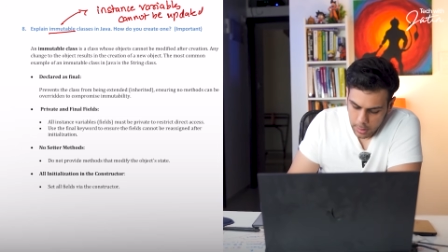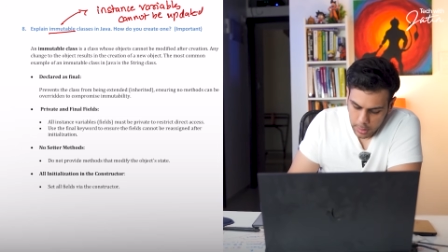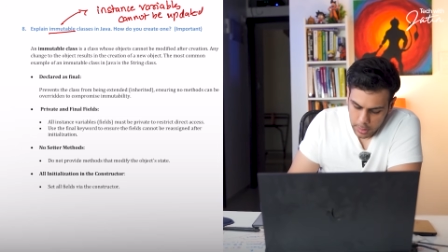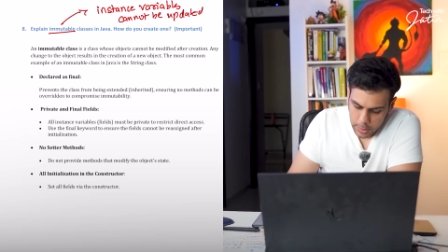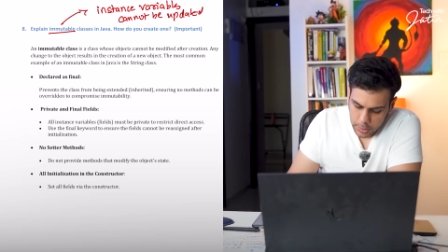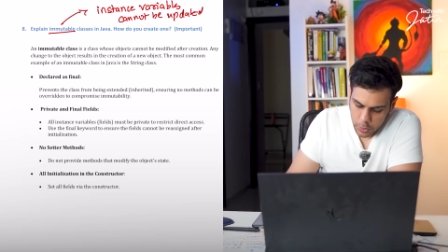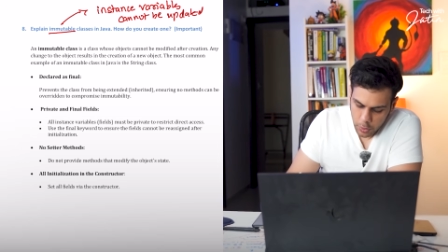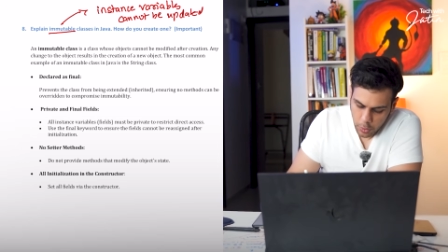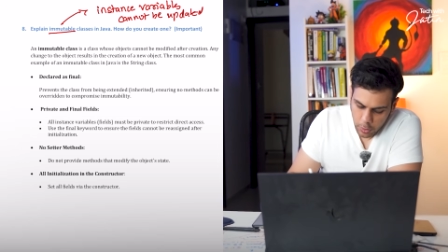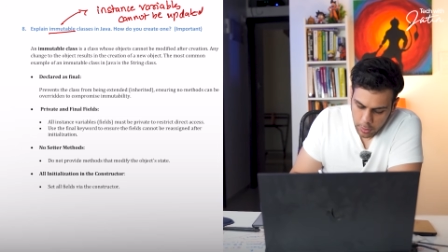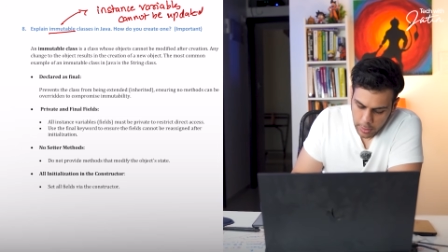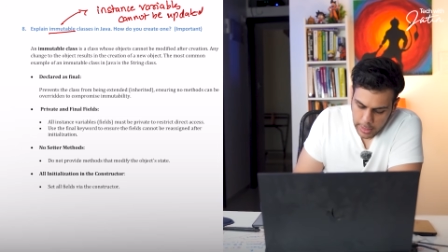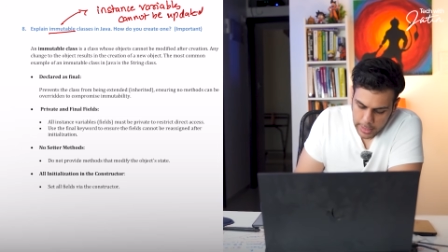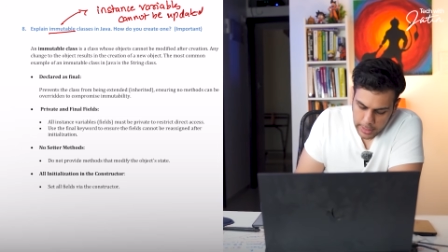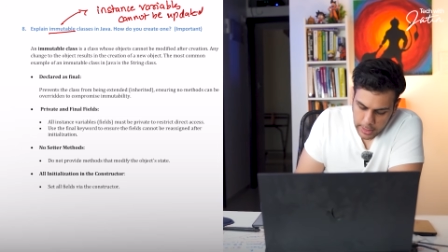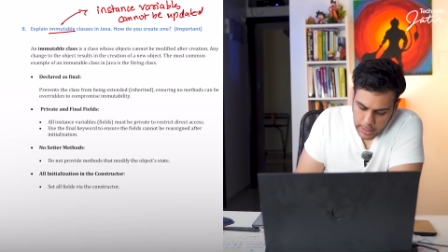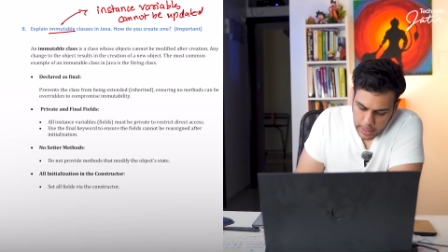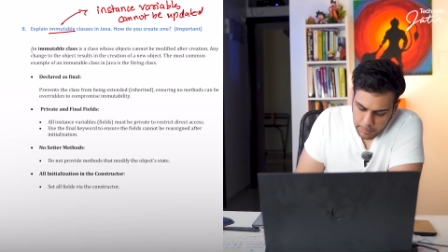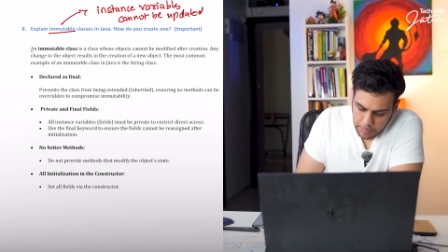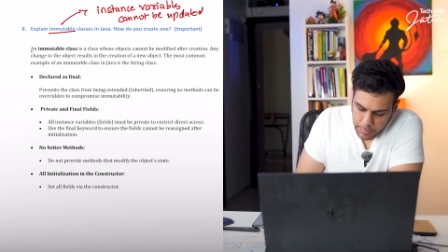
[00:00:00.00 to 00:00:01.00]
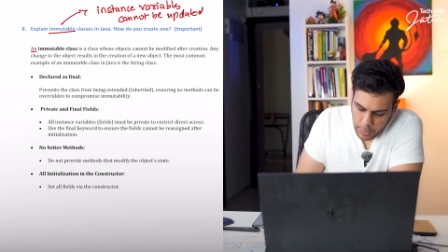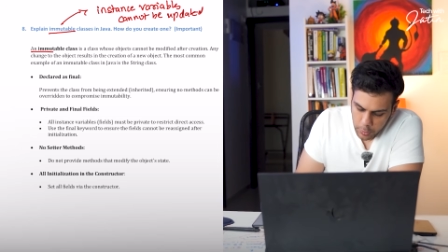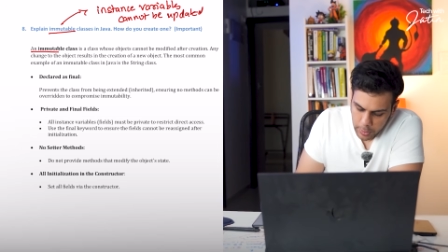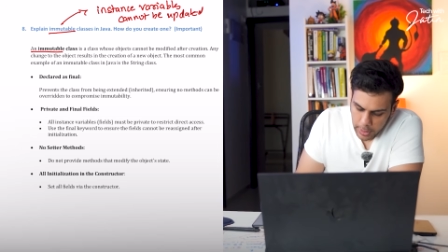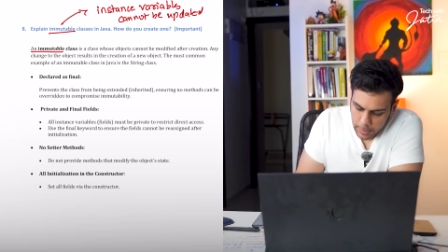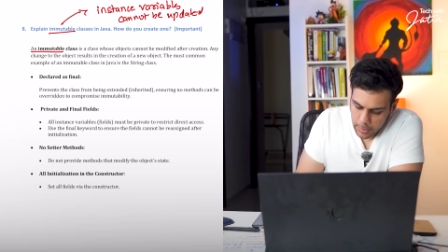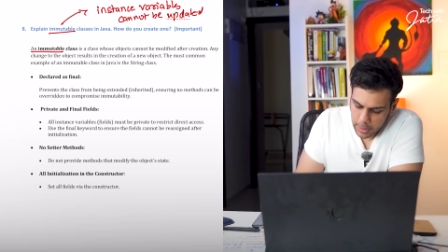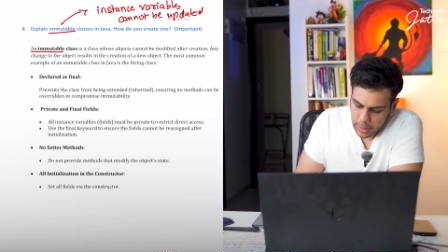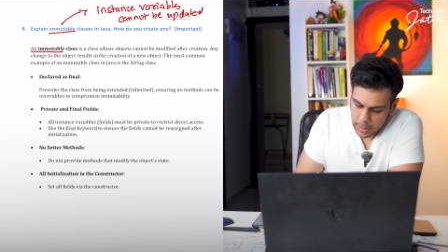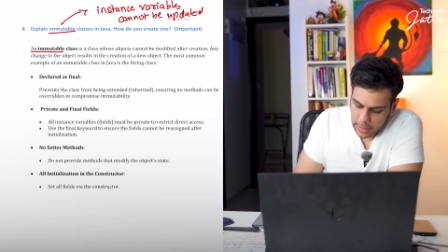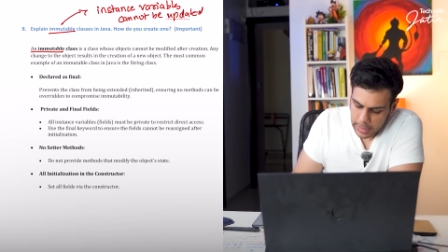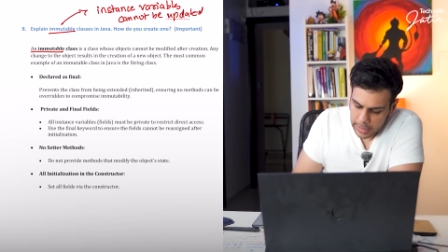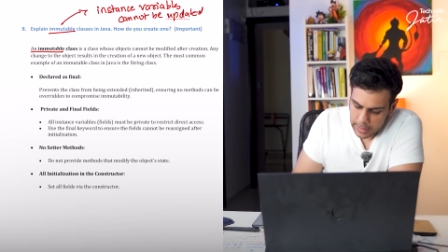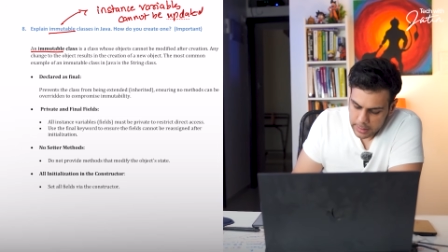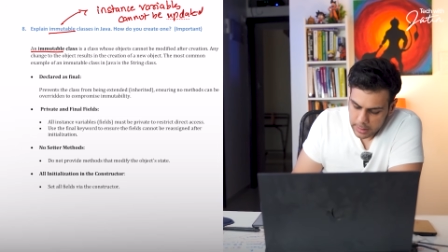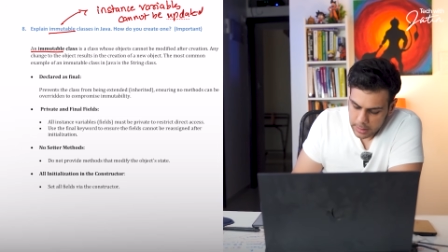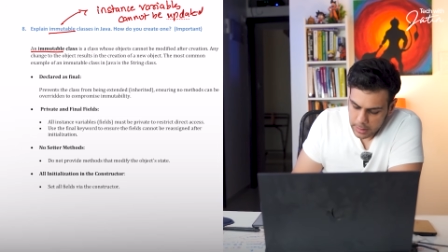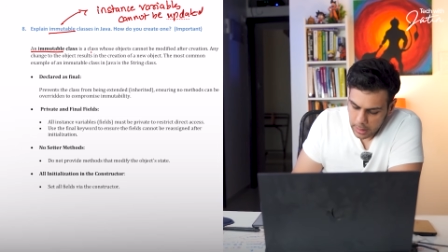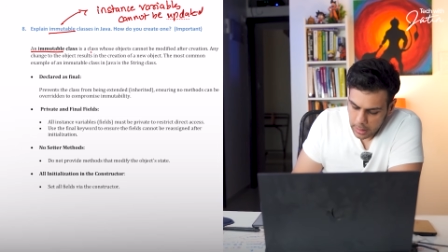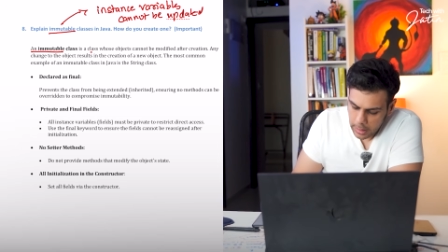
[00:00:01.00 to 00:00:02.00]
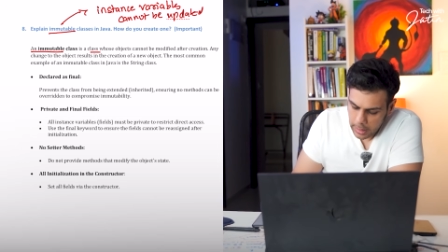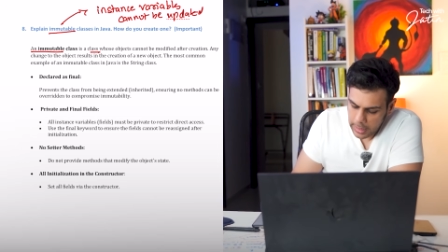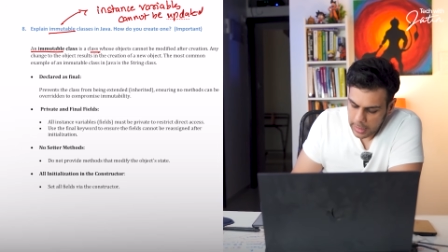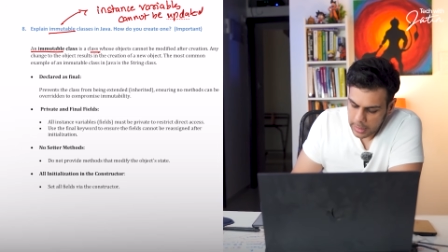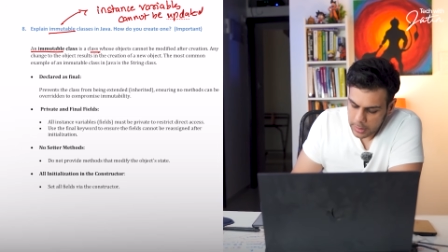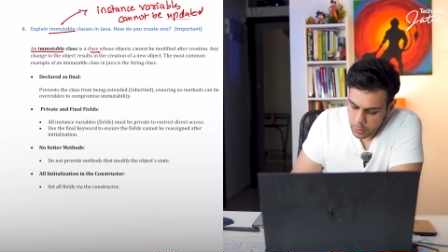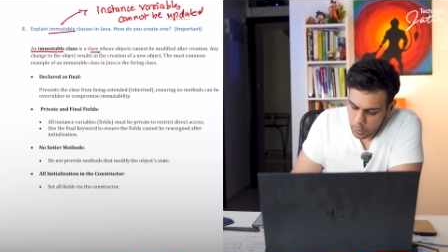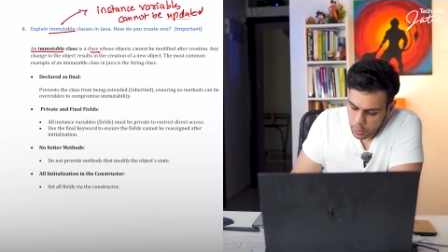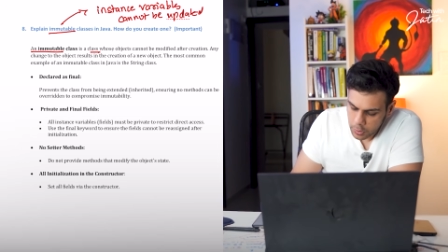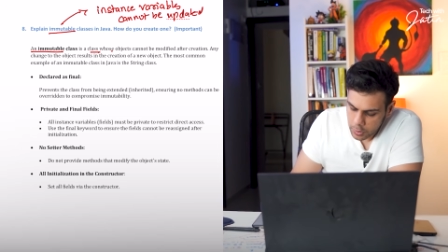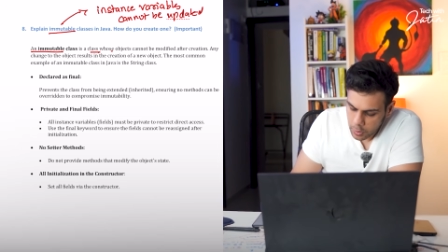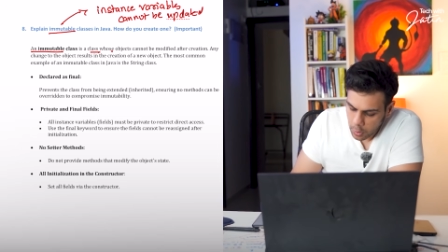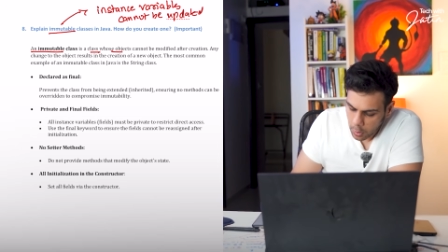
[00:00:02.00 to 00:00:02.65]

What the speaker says: So, an immutable class is a class whose